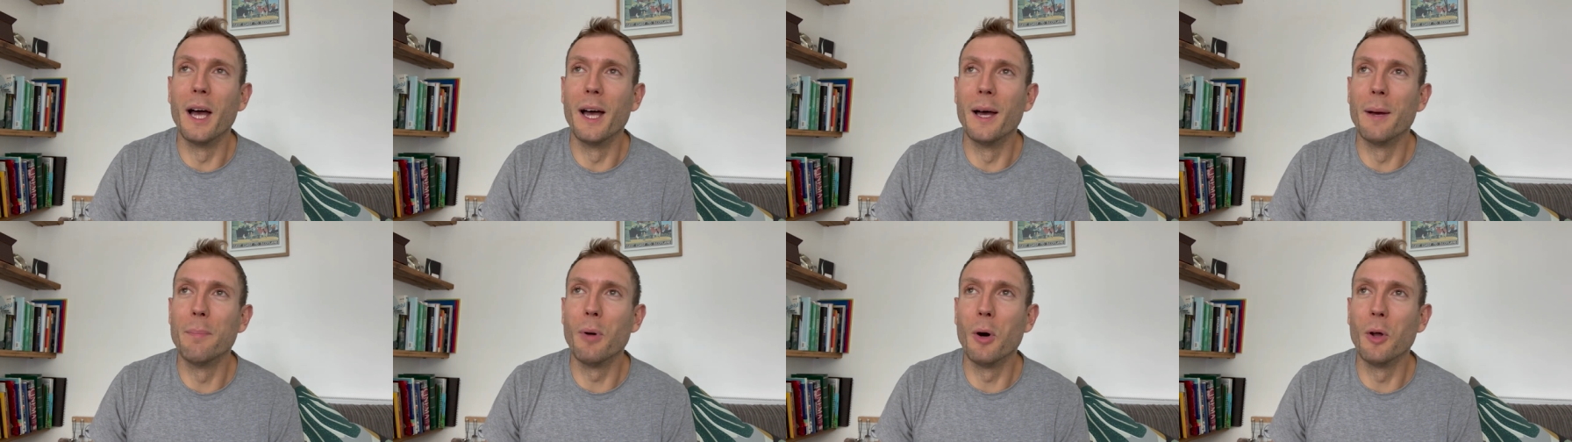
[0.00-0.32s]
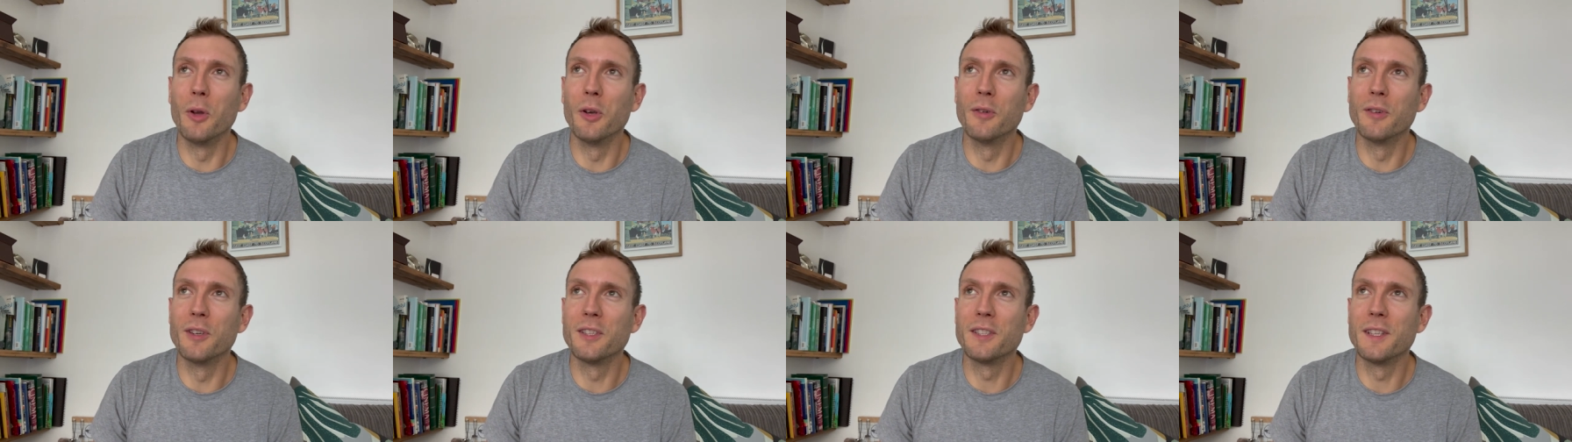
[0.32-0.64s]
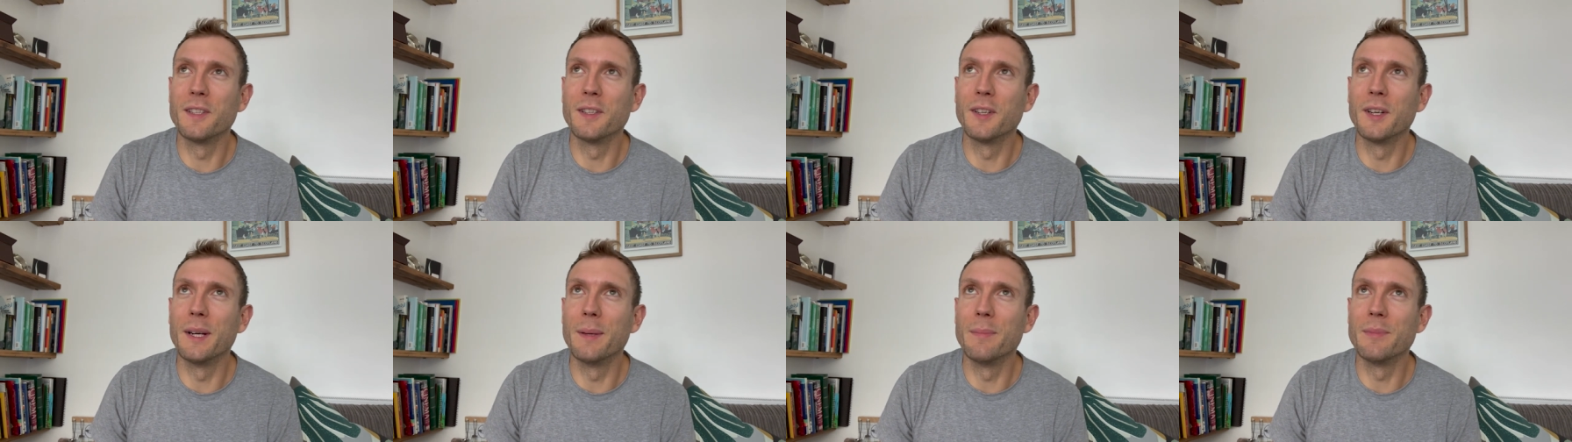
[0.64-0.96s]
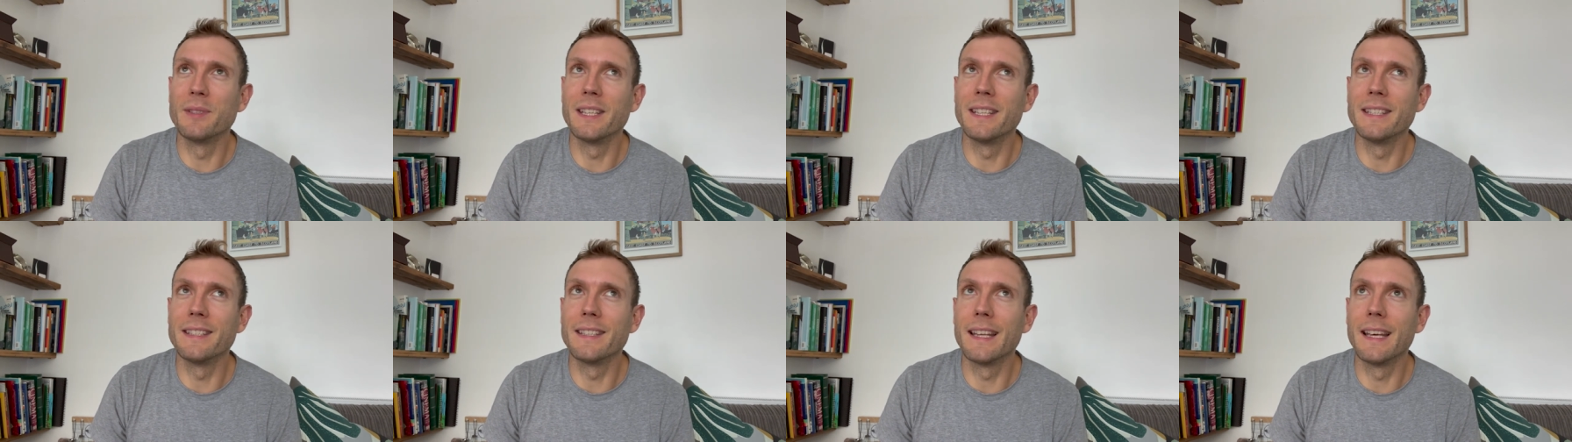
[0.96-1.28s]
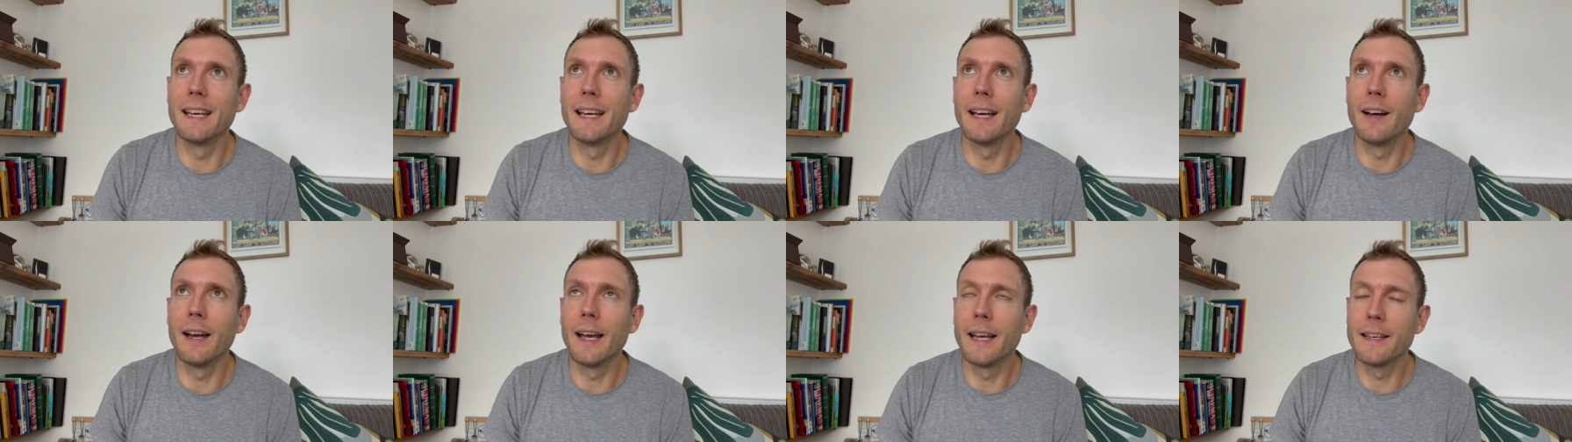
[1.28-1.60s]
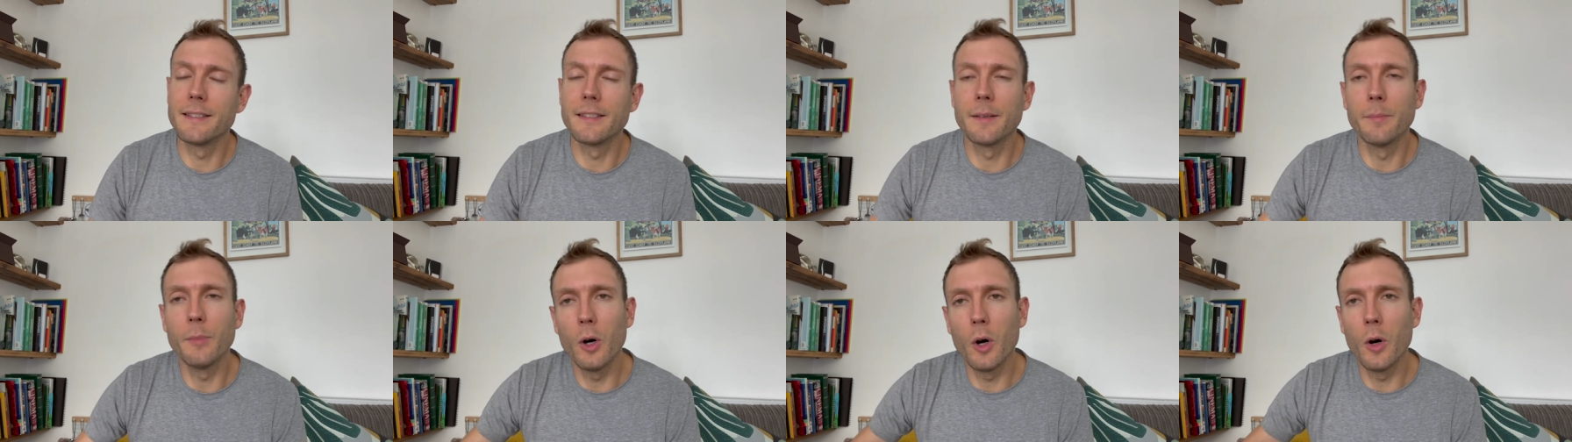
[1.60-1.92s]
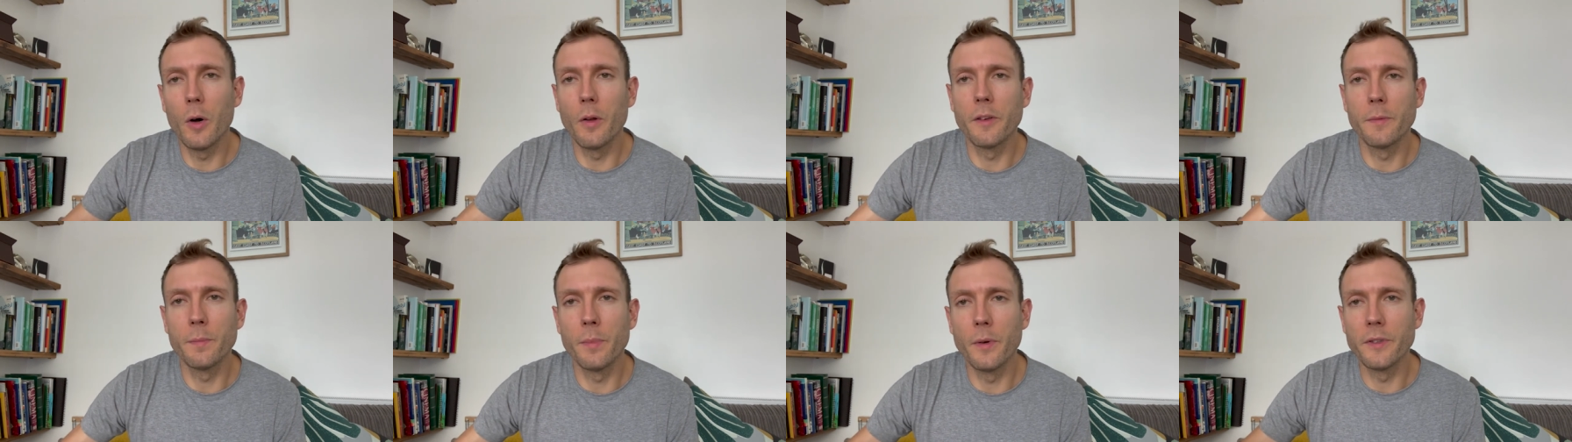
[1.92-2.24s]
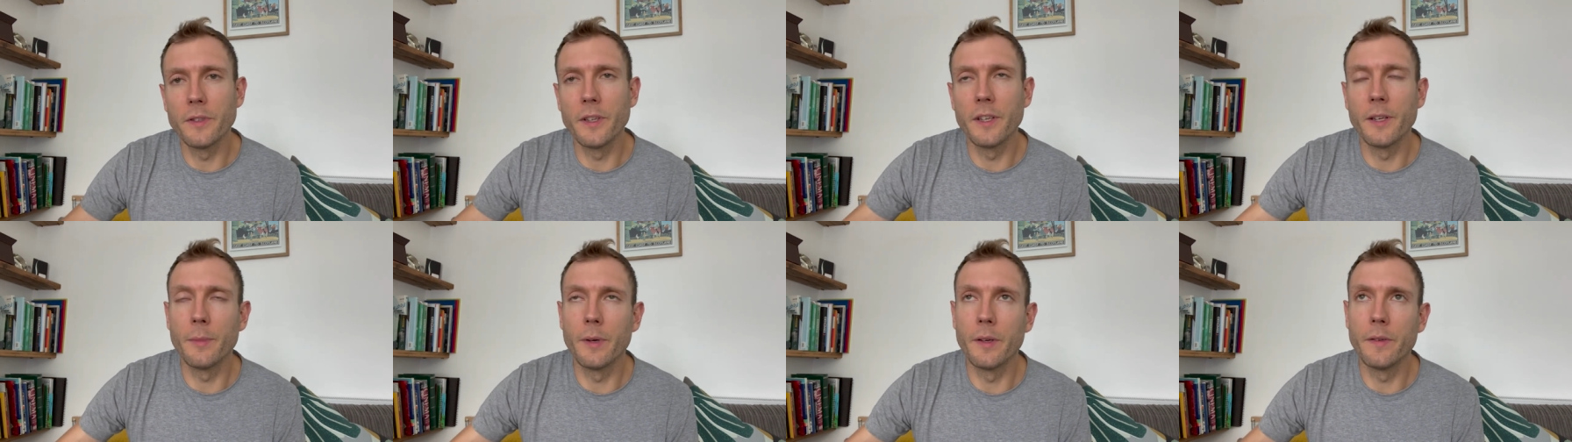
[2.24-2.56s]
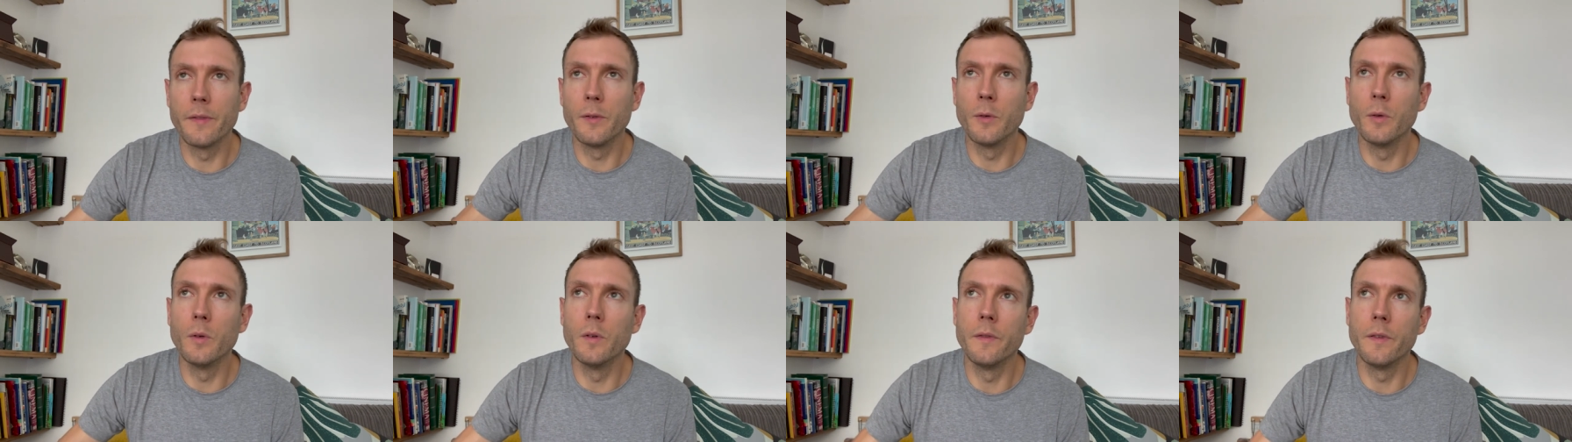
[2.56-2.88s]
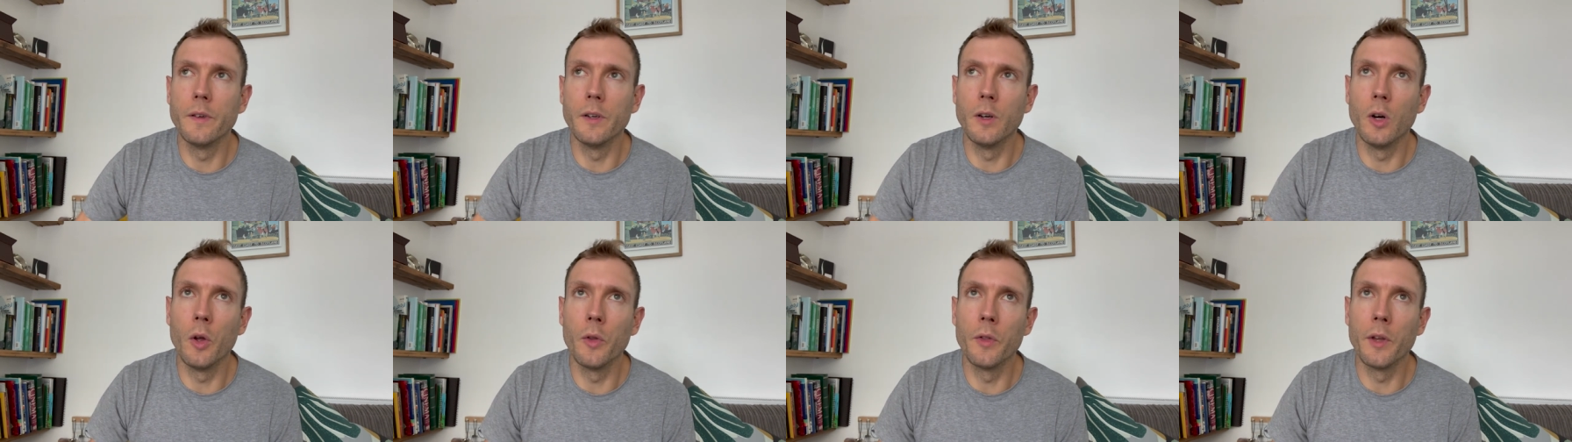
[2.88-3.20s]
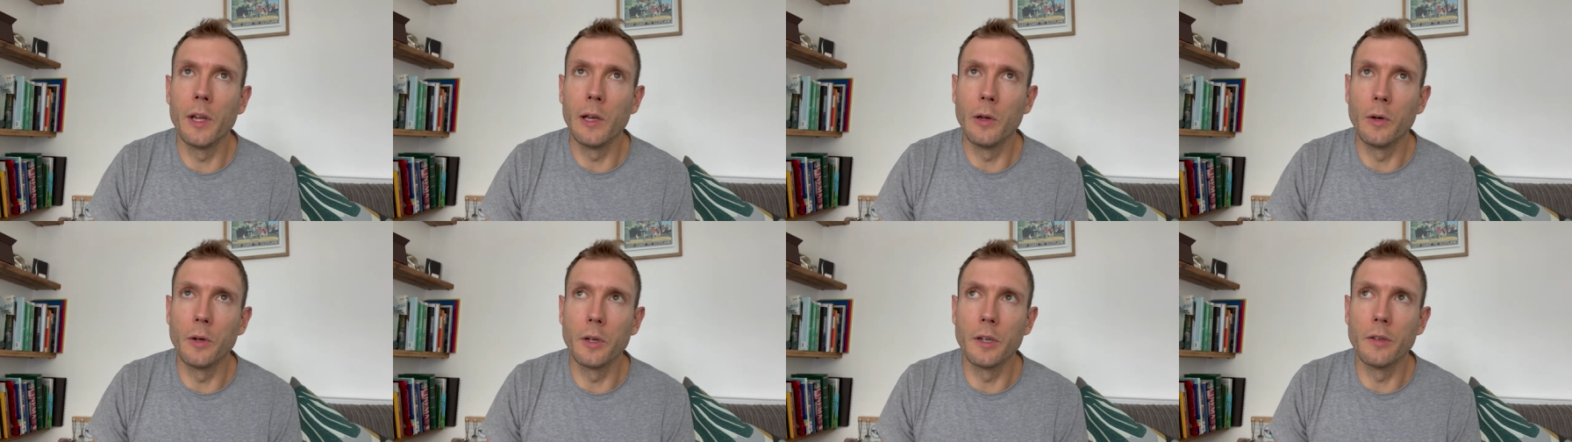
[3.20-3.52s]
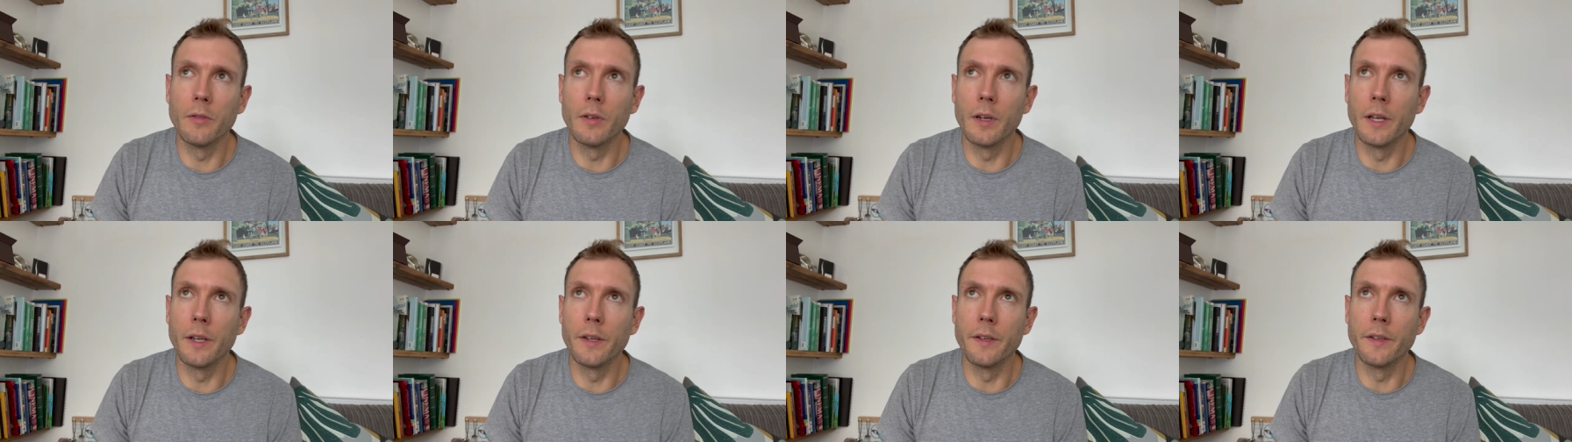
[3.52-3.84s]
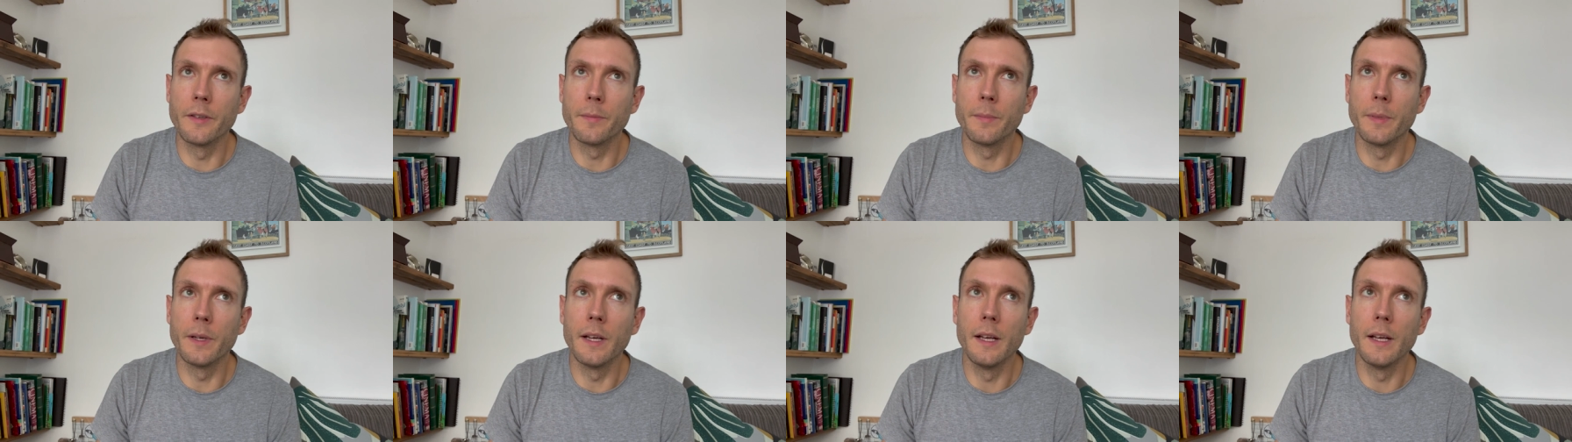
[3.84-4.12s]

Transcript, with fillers: ponderous at times, is that I had some hot spots under my forefoot on the longer runs,